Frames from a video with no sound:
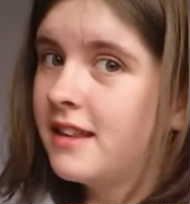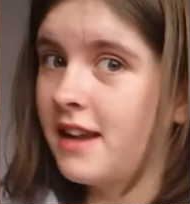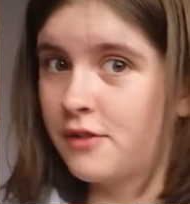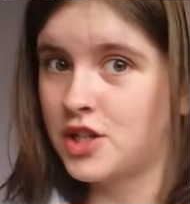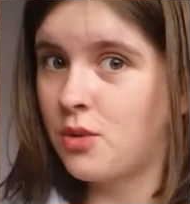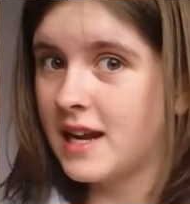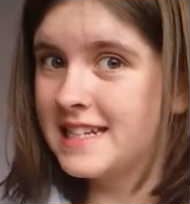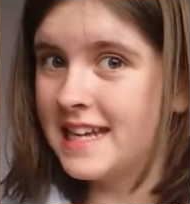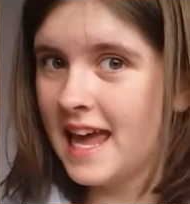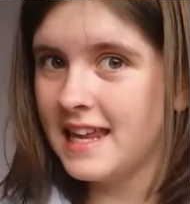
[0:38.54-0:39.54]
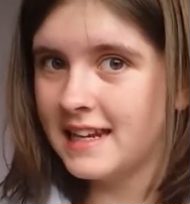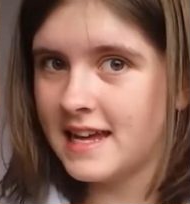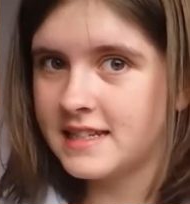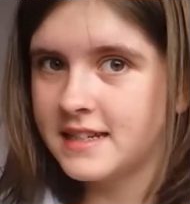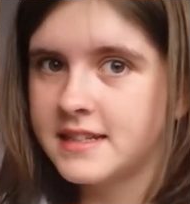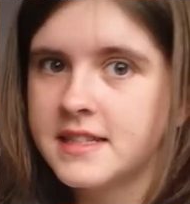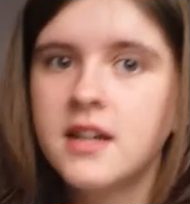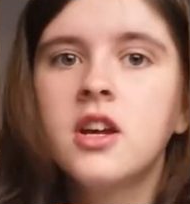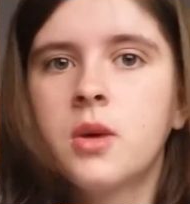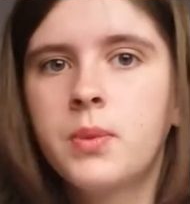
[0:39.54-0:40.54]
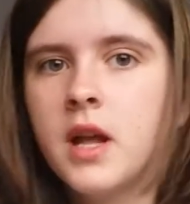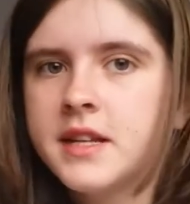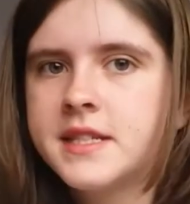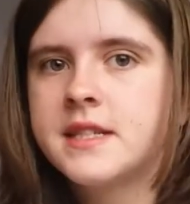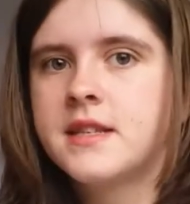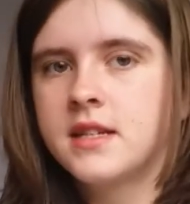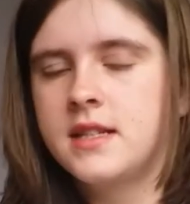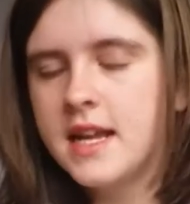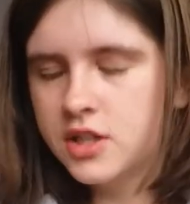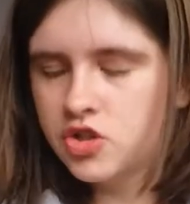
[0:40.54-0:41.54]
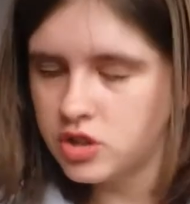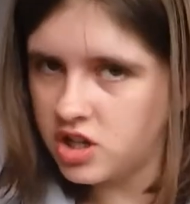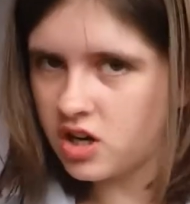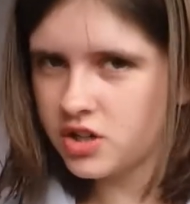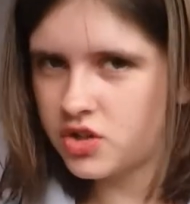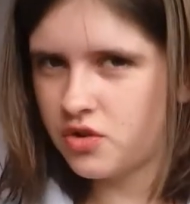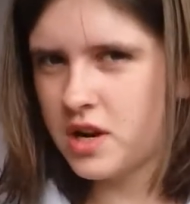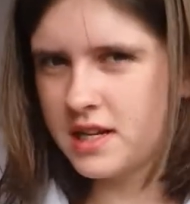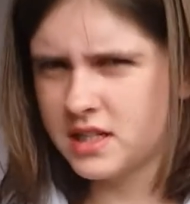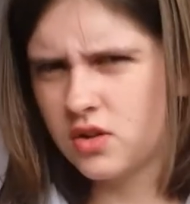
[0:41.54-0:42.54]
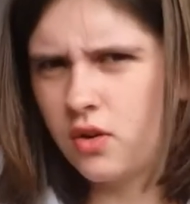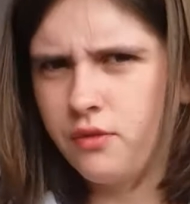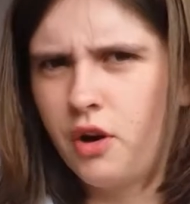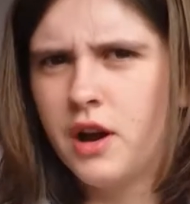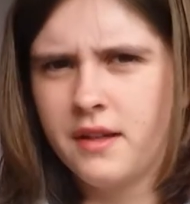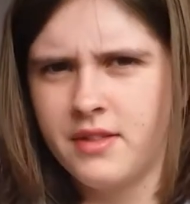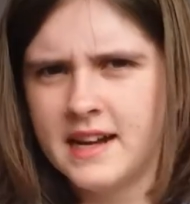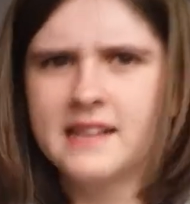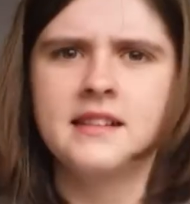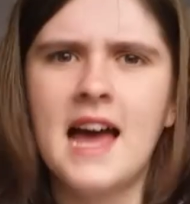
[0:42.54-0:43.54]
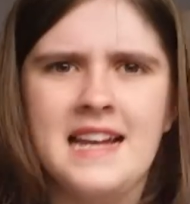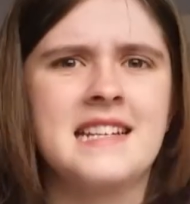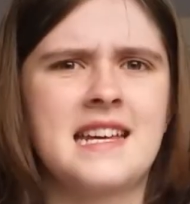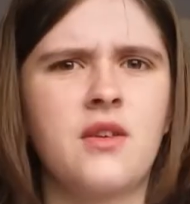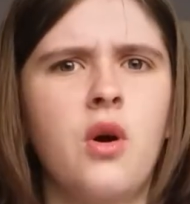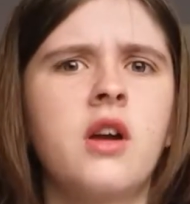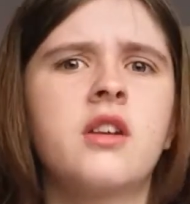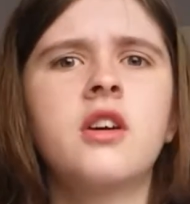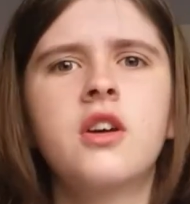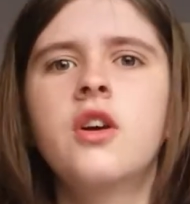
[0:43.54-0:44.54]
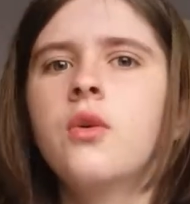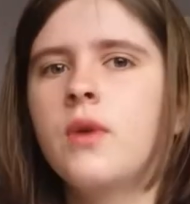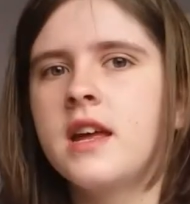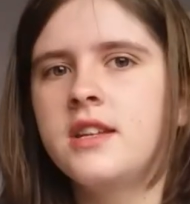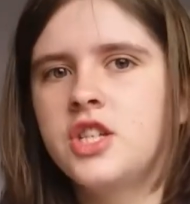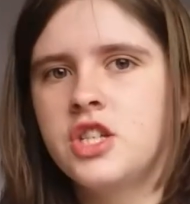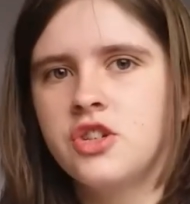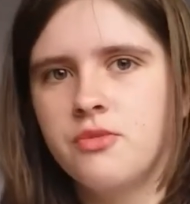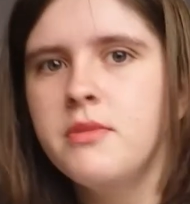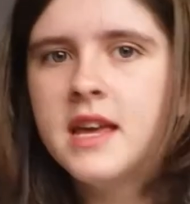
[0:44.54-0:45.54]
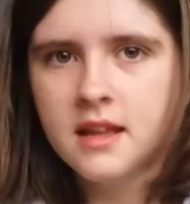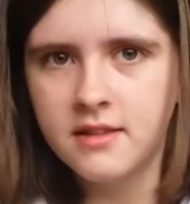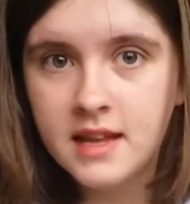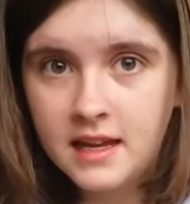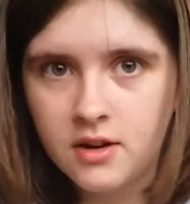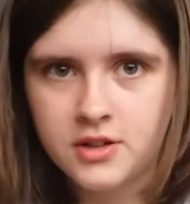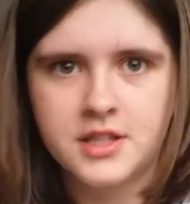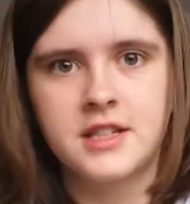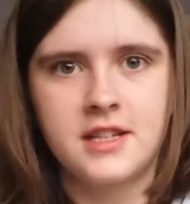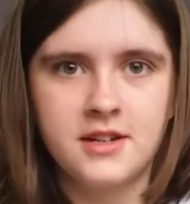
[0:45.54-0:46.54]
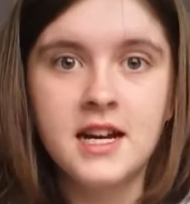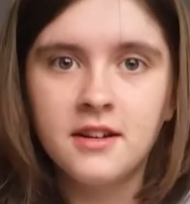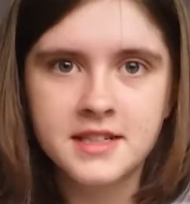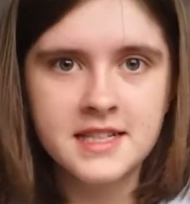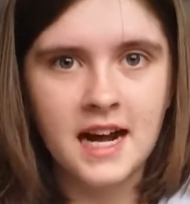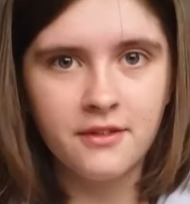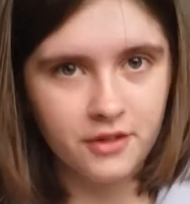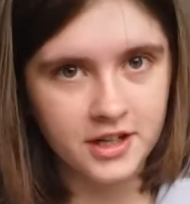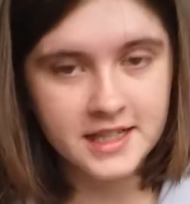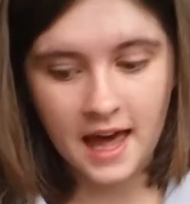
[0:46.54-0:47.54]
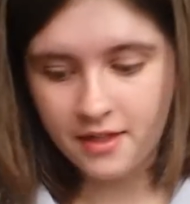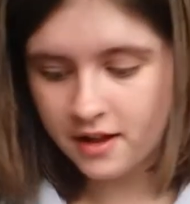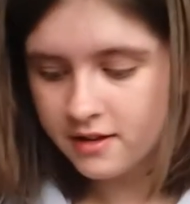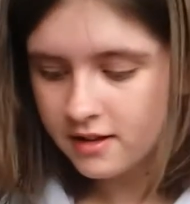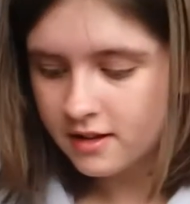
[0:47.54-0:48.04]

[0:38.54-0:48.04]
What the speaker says: There are 28 letters, plus the introductory sort of one and the little ending one, which me and the Oscars Hotel staff wrote together.